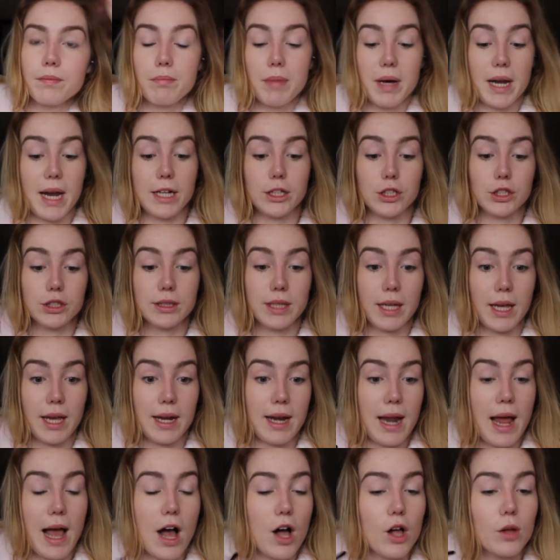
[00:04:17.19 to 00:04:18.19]
but I just
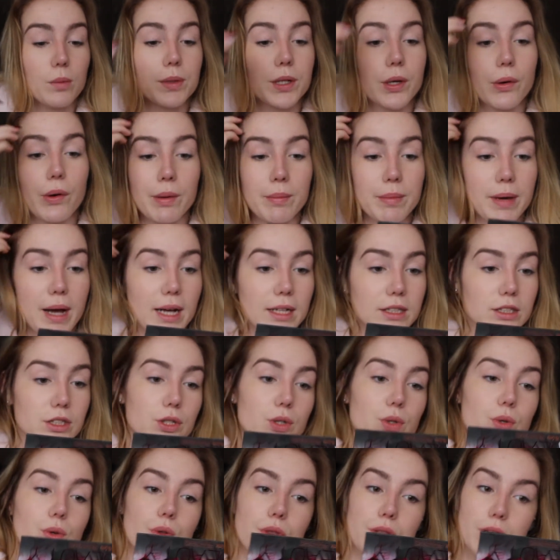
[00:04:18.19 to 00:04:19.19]
can't help going back
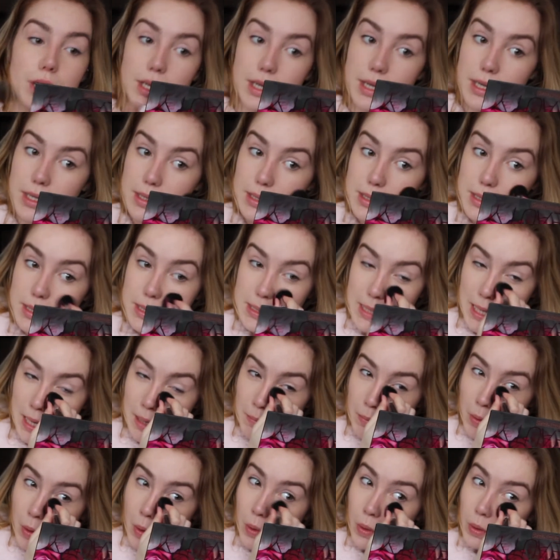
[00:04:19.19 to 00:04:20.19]
to the
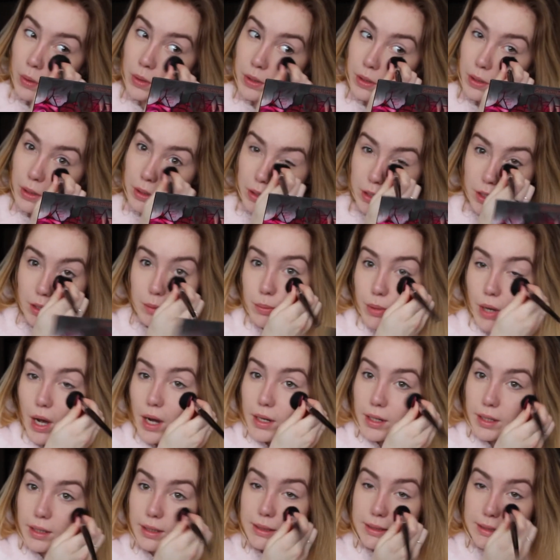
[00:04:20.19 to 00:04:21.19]
same old good
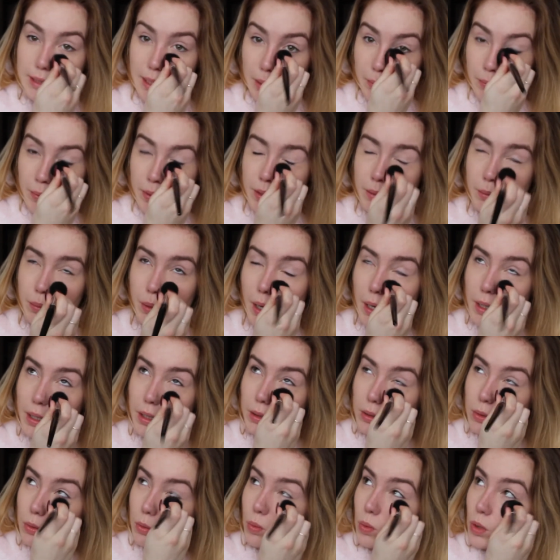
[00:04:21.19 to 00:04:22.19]
products. Like, when a
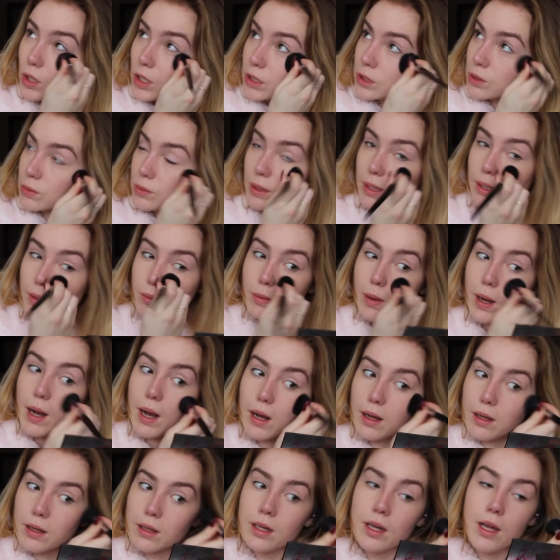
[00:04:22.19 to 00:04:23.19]
product works really
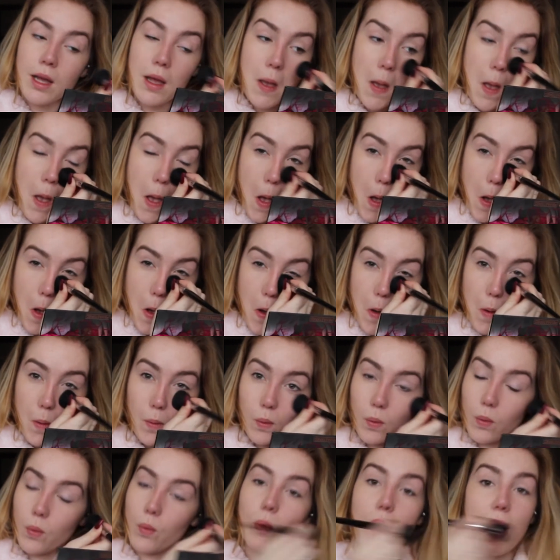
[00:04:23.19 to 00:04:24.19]
well,
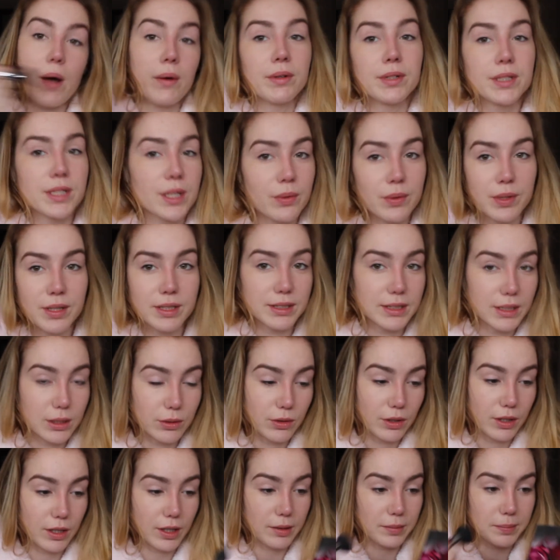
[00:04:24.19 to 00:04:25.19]
why wouldn't I want to stick
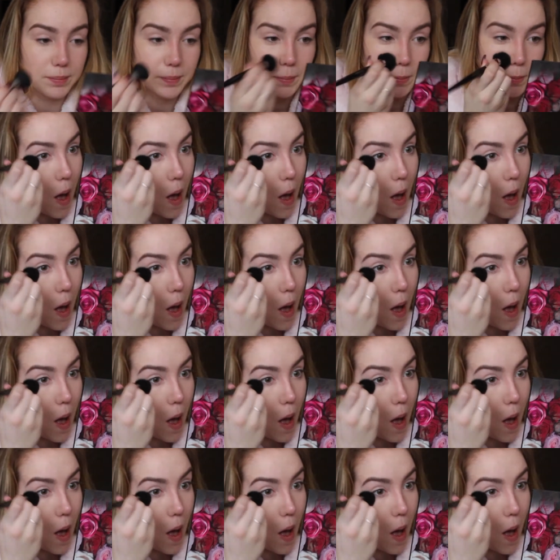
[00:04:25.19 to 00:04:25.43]
with it?